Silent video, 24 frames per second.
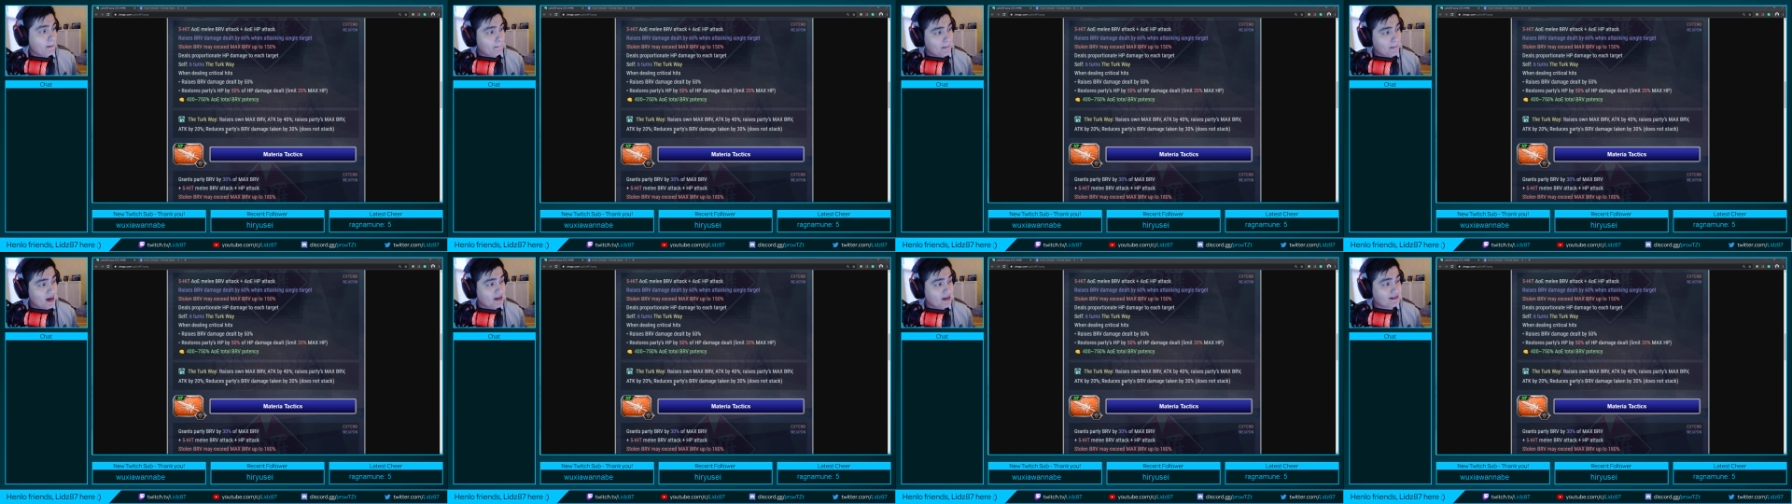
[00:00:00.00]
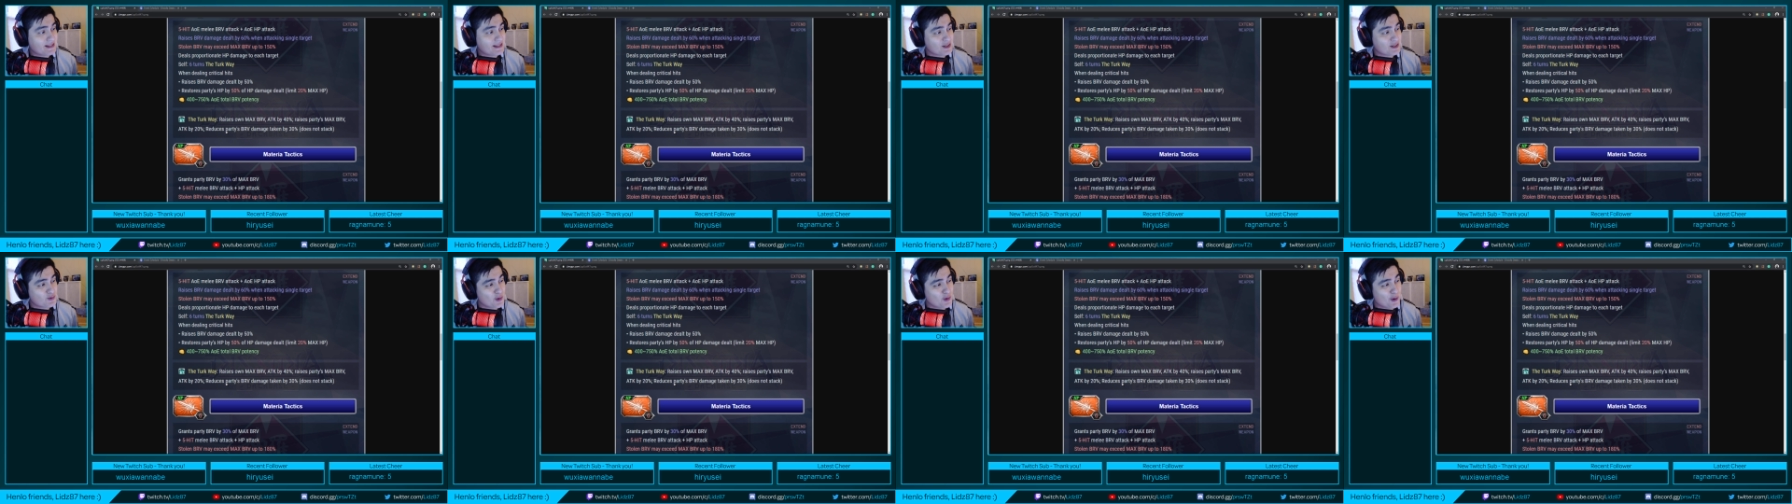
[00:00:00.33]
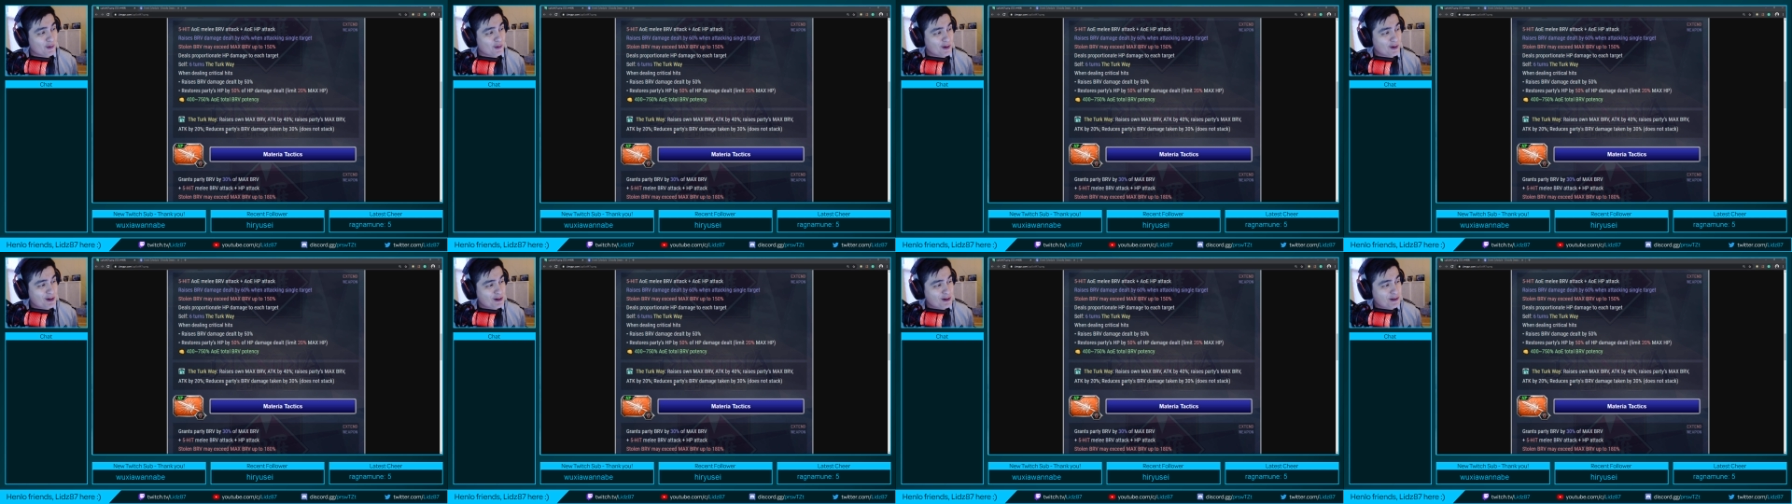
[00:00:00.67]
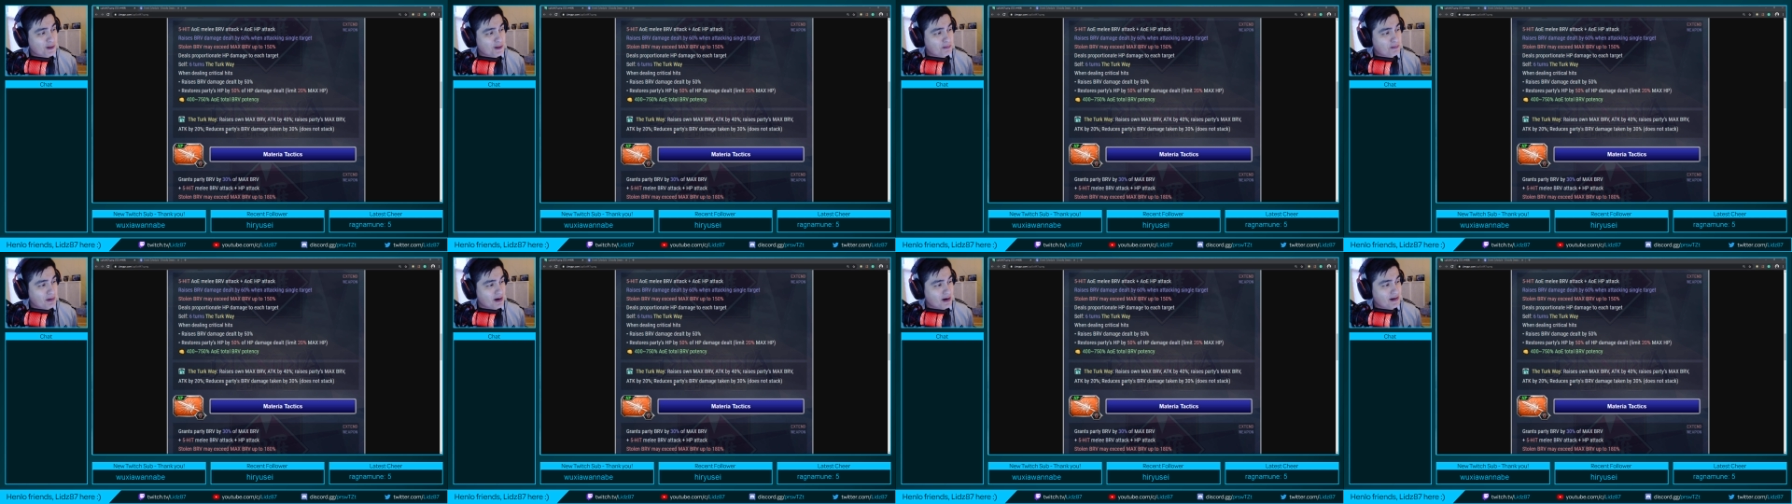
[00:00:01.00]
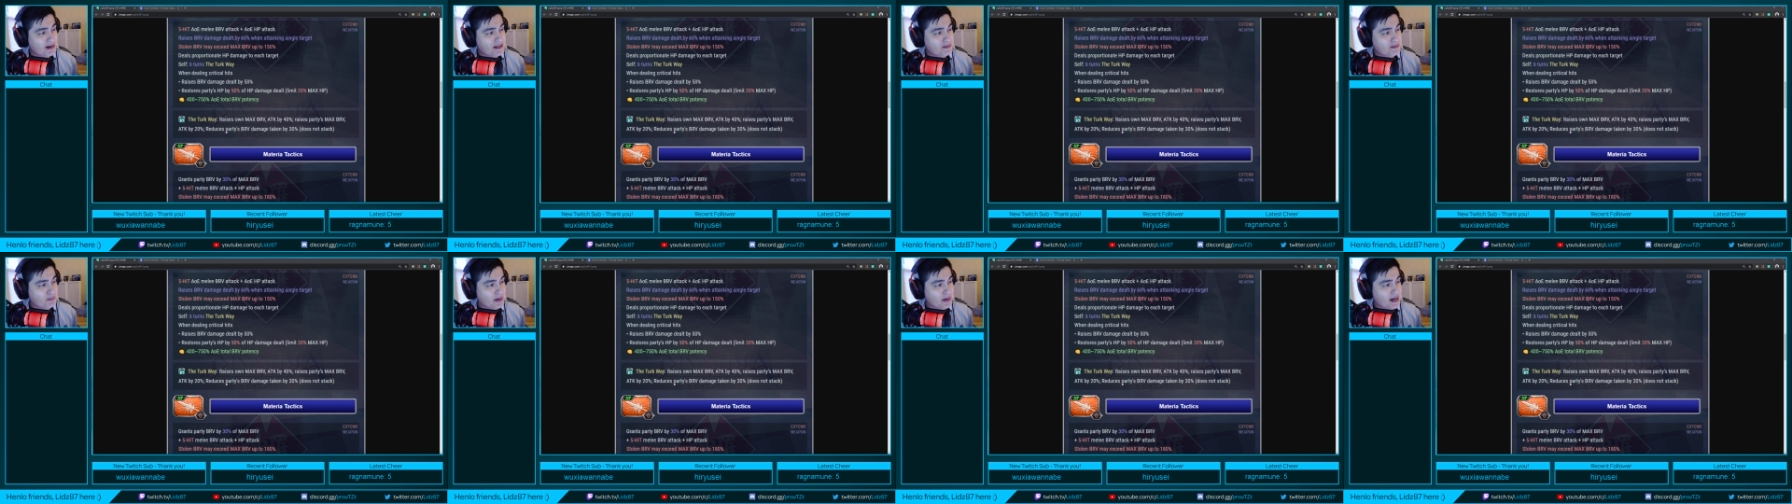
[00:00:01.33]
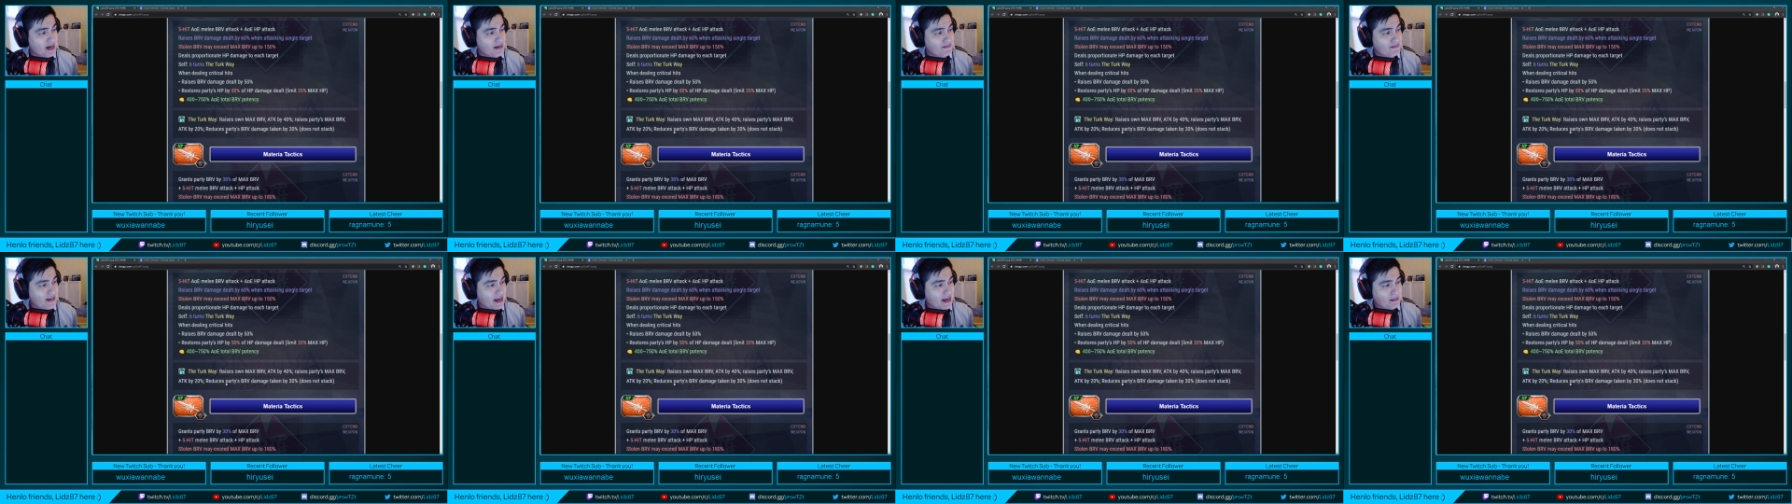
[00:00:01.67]
but this will reduce the party's
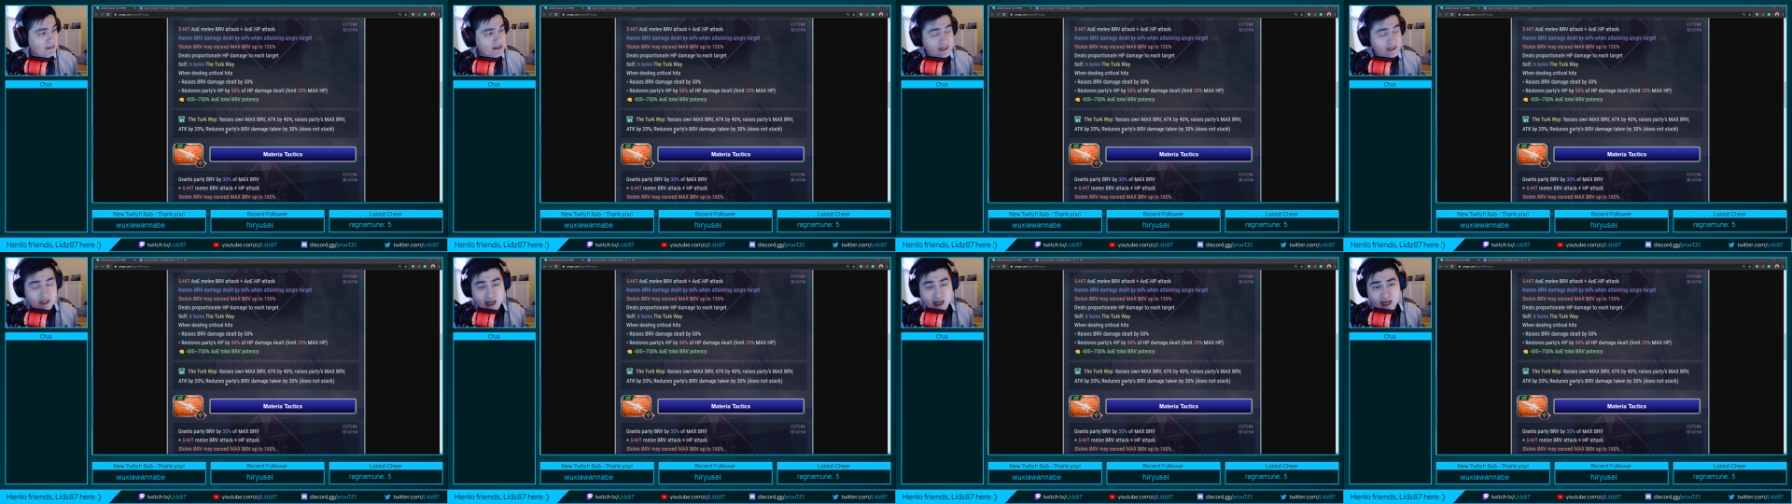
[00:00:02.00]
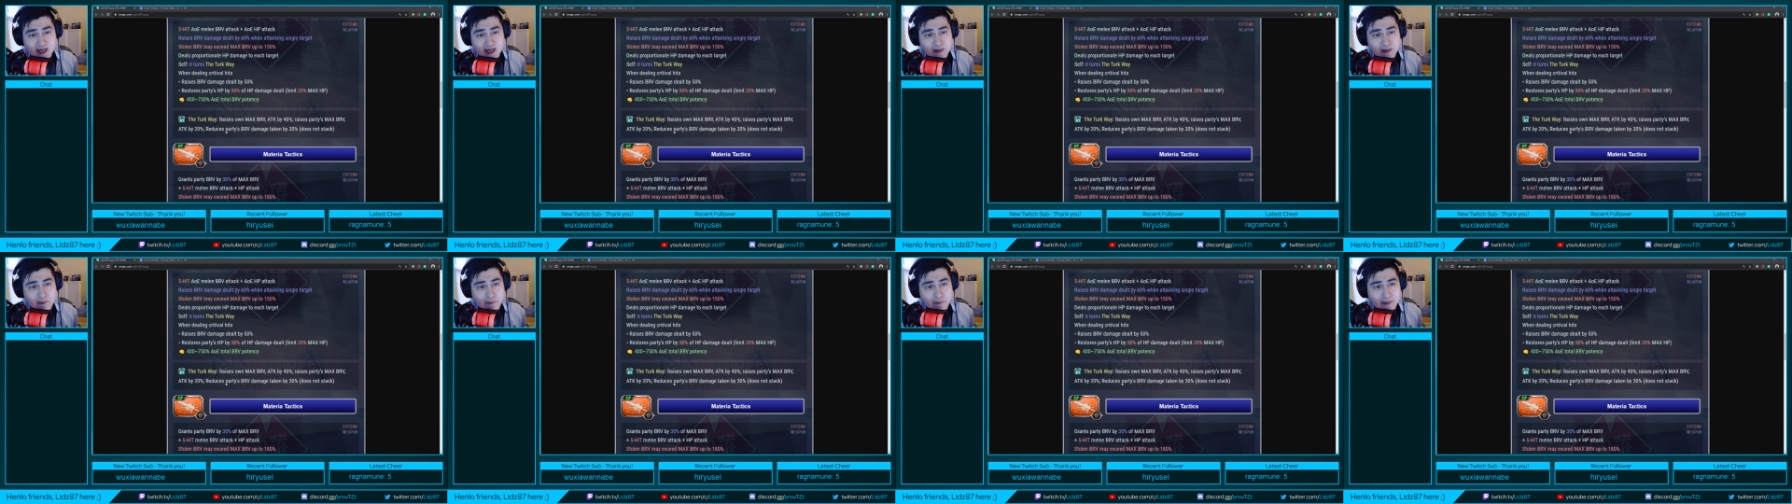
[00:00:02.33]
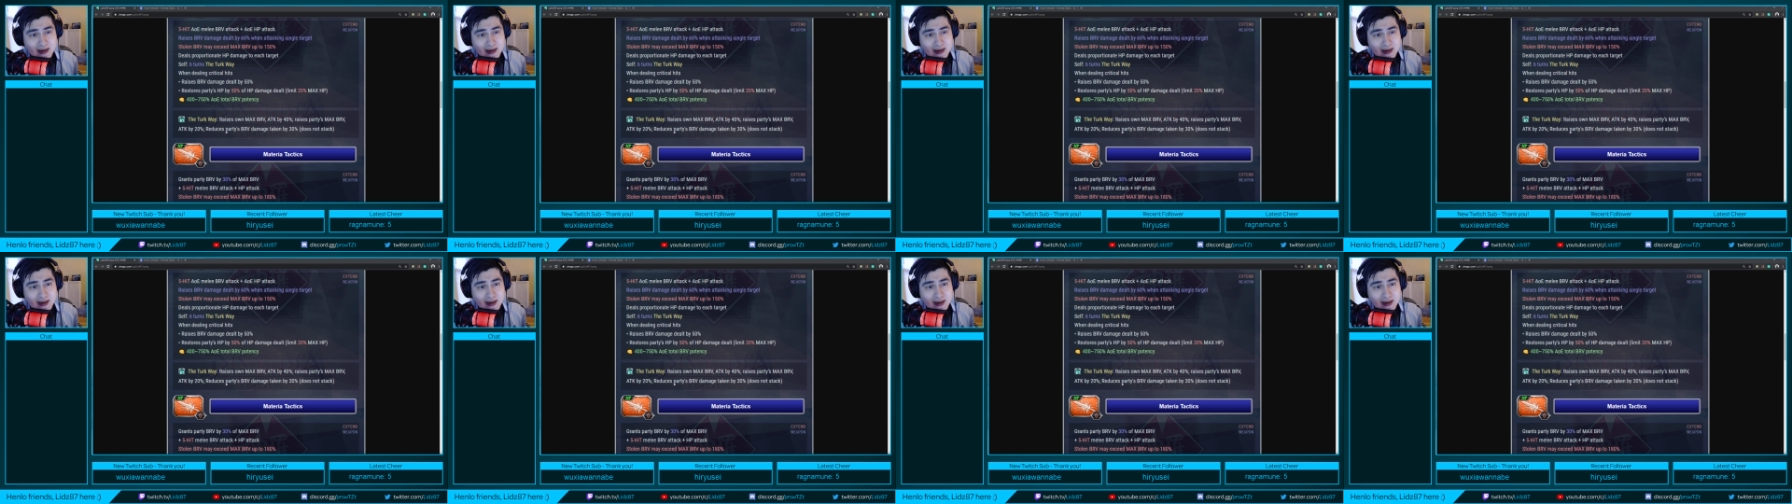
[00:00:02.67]
brave damage taken